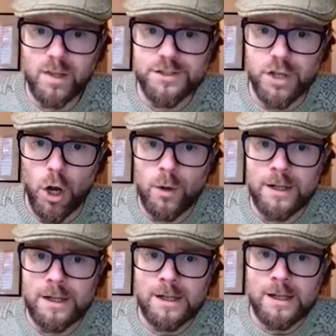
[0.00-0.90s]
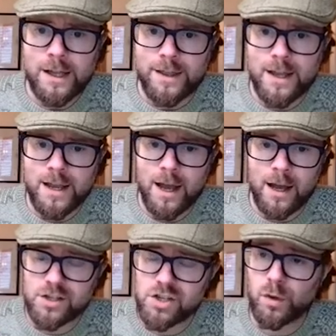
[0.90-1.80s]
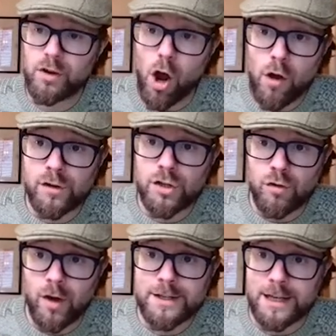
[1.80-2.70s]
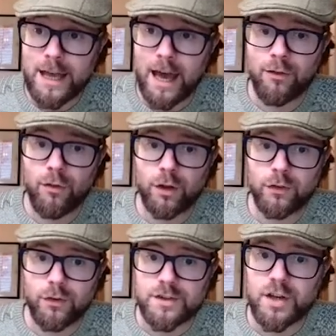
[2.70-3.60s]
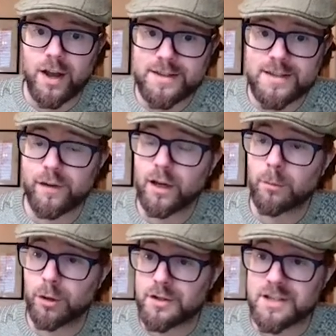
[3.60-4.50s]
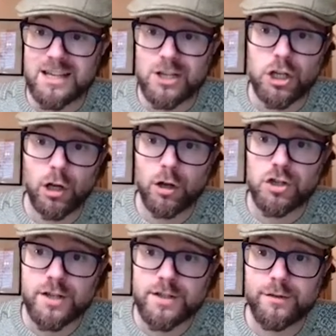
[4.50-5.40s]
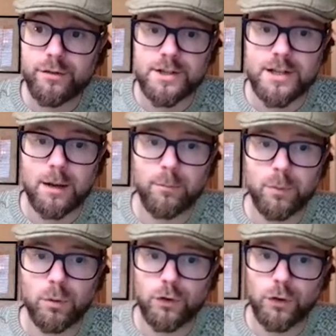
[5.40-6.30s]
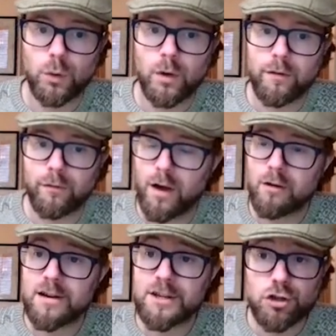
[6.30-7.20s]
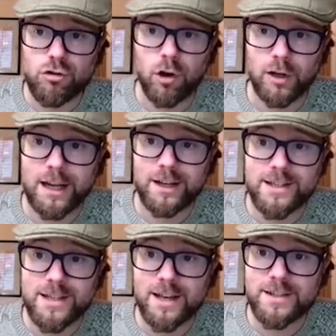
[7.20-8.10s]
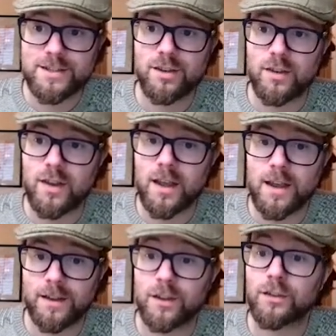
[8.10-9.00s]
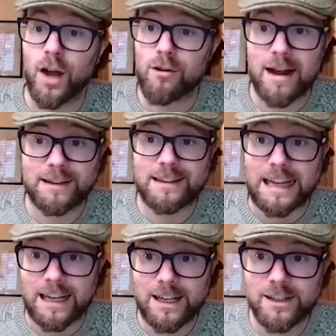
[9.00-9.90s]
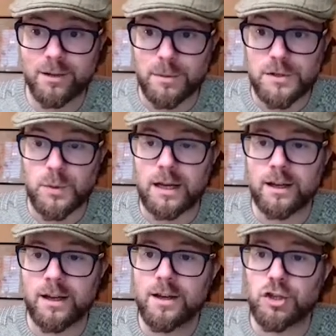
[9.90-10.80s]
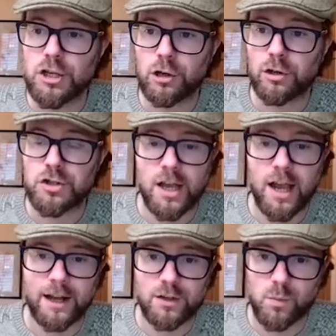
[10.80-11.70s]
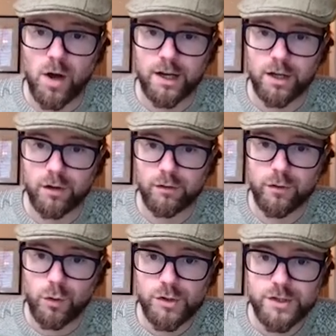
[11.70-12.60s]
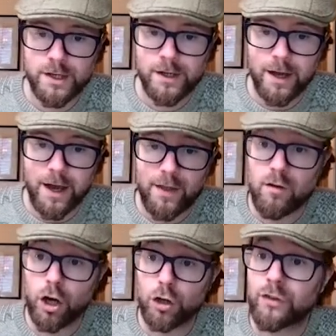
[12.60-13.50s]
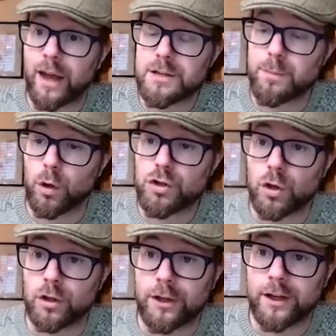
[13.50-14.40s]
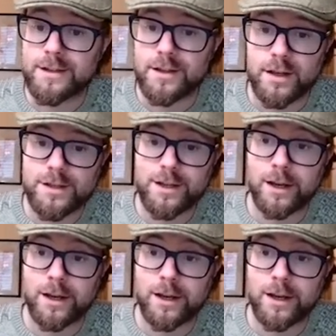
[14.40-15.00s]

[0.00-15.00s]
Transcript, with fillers: So the uh, just want to overstress again that the scientific community, geologists, for example, do very strongly contest the, the direct link between geology and wine, of course. And there are good textbooks you can look into this.